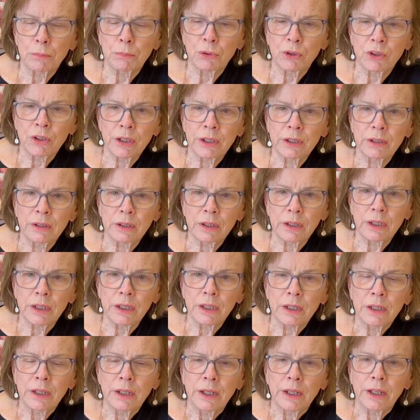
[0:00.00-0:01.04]
Particularly,
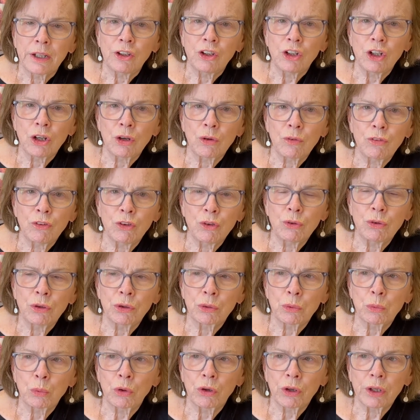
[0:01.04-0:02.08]
you know, if you go
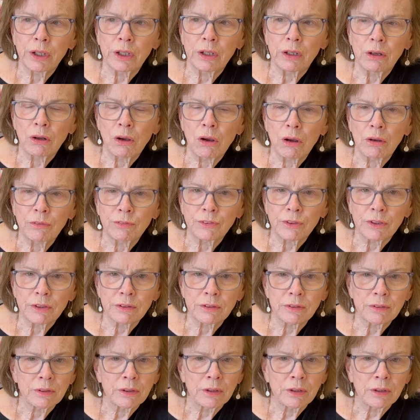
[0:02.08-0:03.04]
to work in an office,